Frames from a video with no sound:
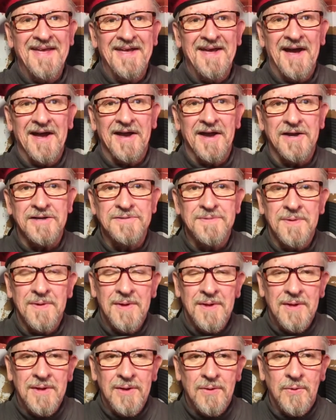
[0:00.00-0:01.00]
Hi guys,
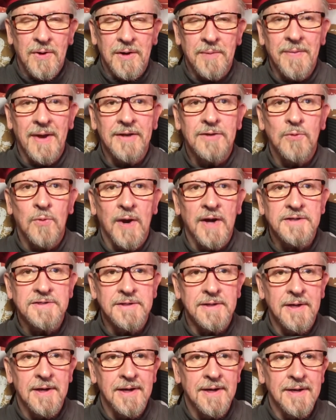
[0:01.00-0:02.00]
welcome back to
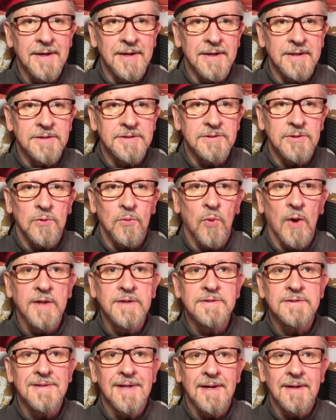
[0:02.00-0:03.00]
Waxing On. It's a
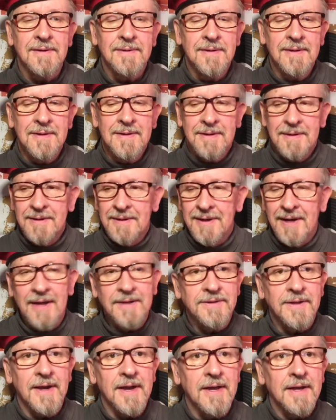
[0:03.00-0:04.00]
Wednesday,
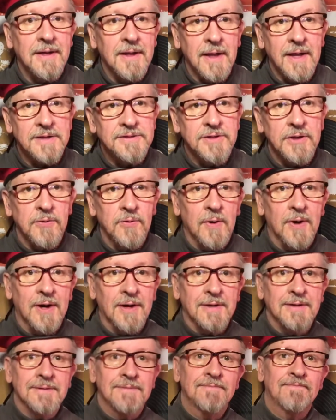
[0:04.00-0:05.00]
and today classic
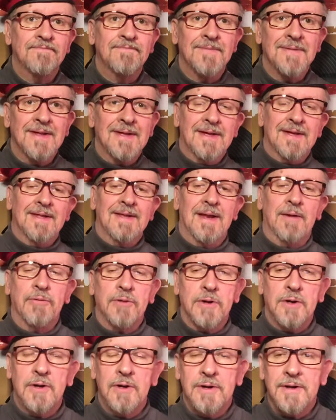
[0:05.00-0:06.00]
rock. Now we're
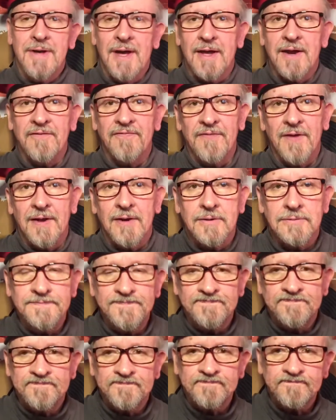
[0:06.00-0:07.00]
going to look at a fellow,
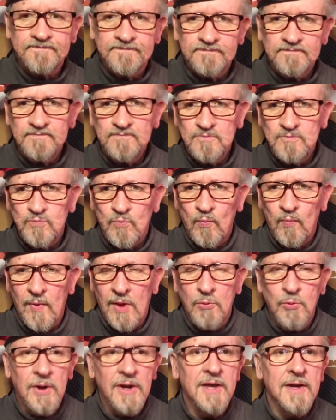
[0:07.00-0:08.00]

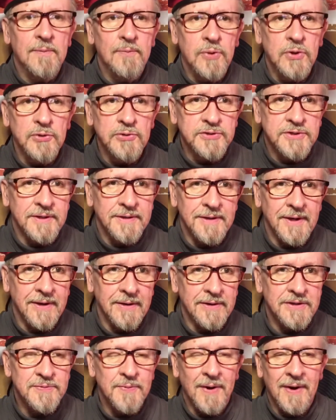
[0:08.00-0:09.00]
really a blues
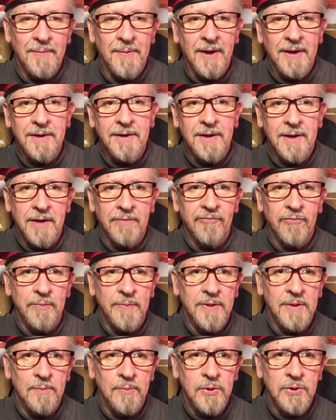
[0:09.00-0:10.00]
guitarist, but I'm not going to cover him
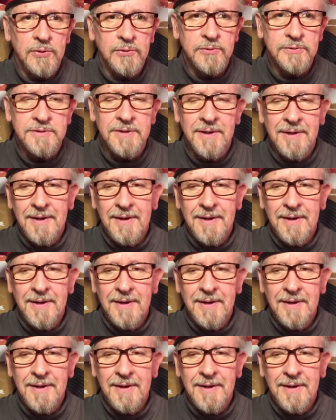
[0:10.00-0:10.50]
in the blues